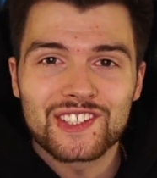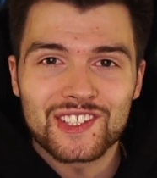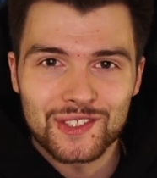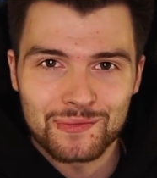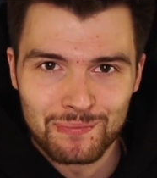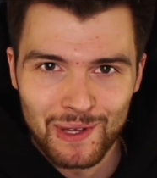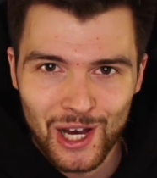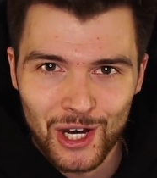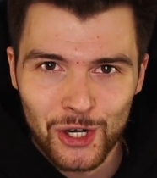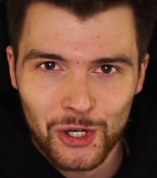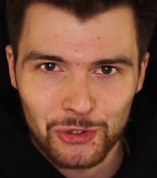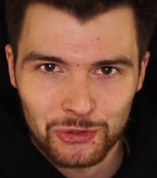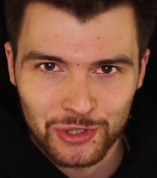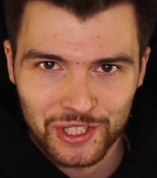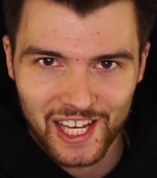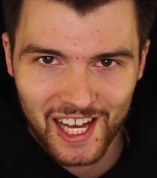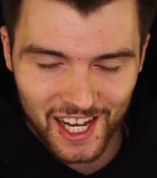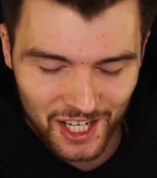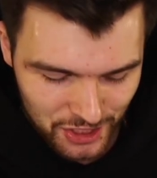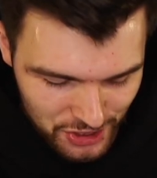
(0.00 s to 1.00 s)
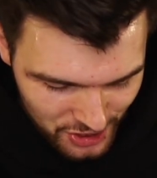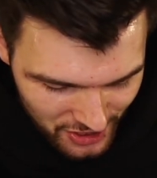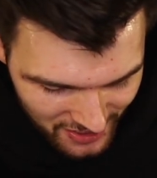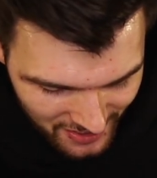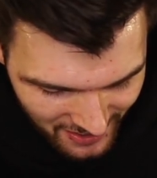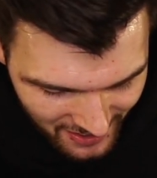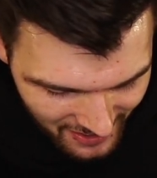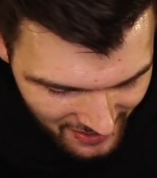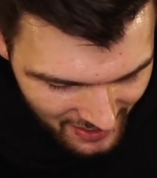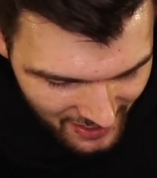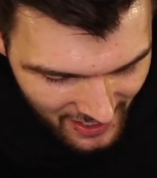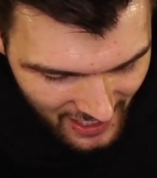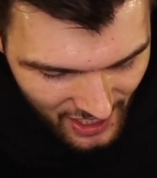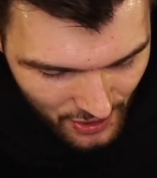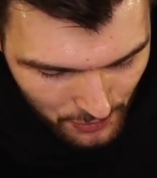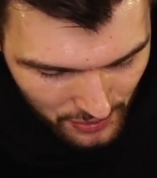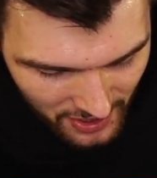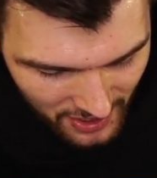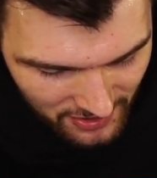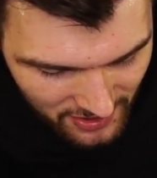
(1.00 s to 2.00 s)
smell reaction, and
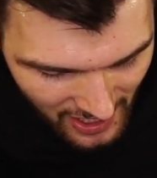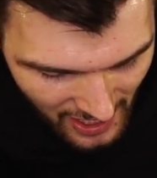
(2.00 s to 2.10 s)
then we're going to